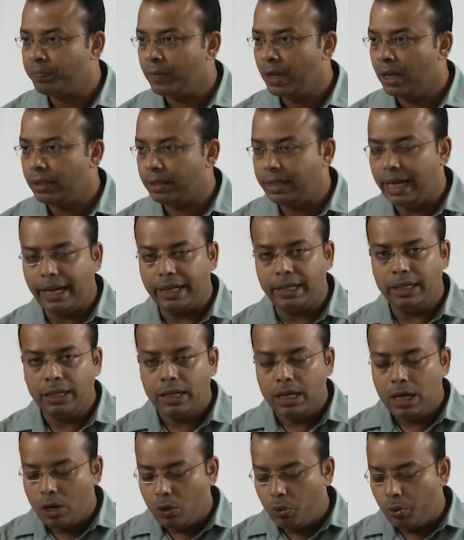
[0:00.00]
Then
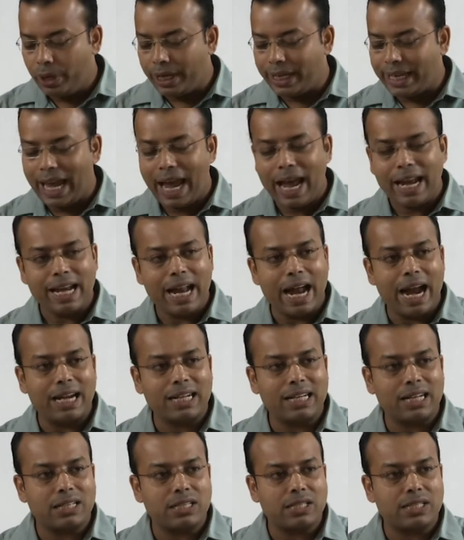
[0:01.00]
we can
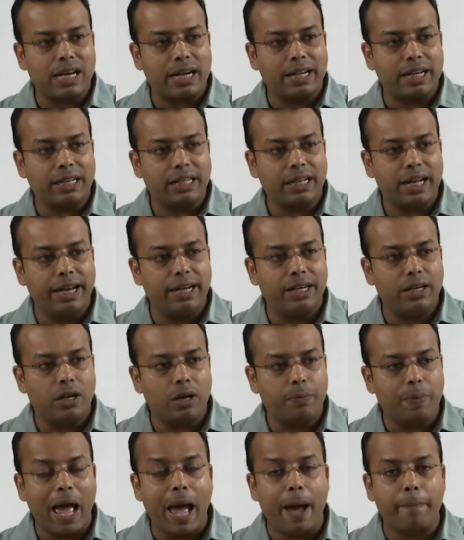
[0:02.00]
attach certain kind
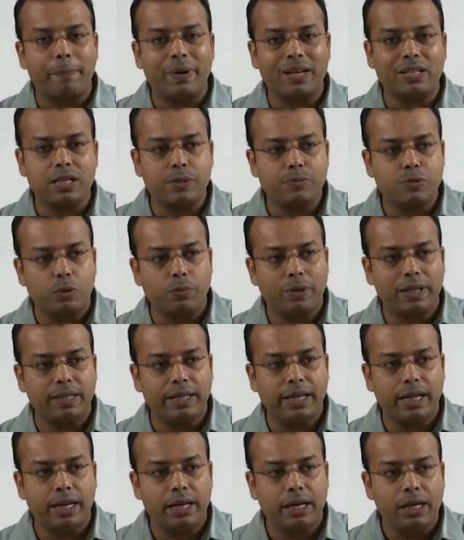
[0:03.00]
of abrasives over
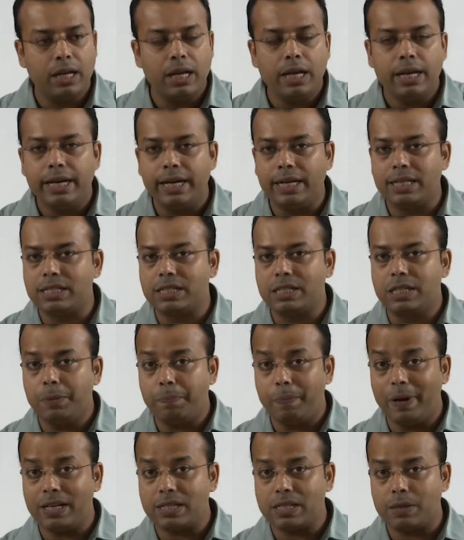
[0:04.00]
there. It
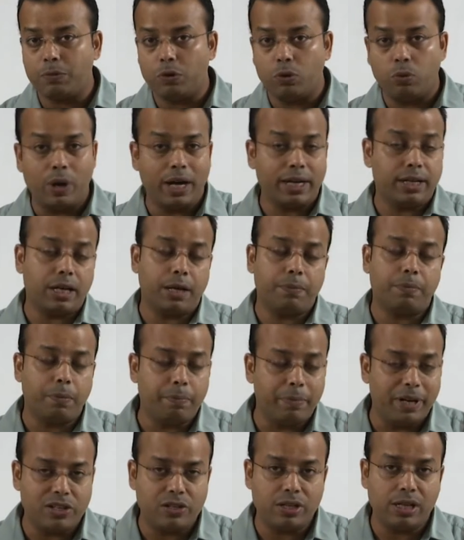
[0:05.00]
depends upon what type of
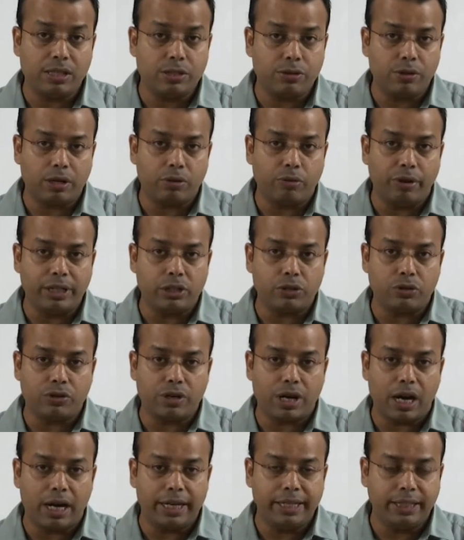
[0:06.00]
materials you are going to
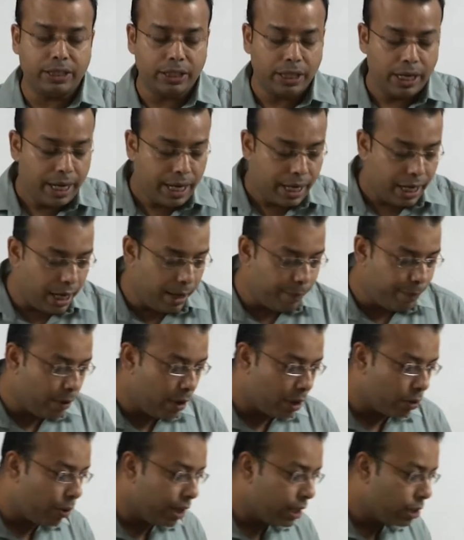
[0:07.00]
grind. If you
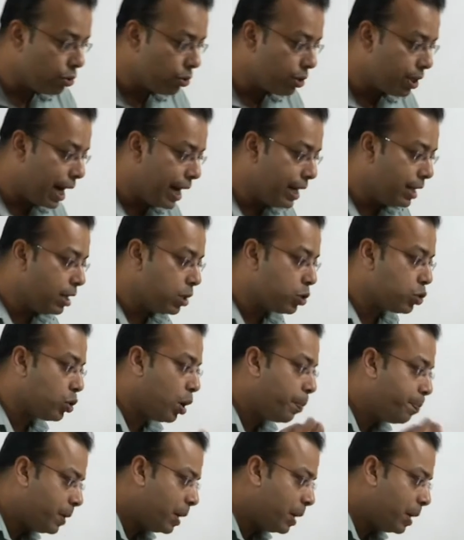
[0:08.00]
are going to grind the softer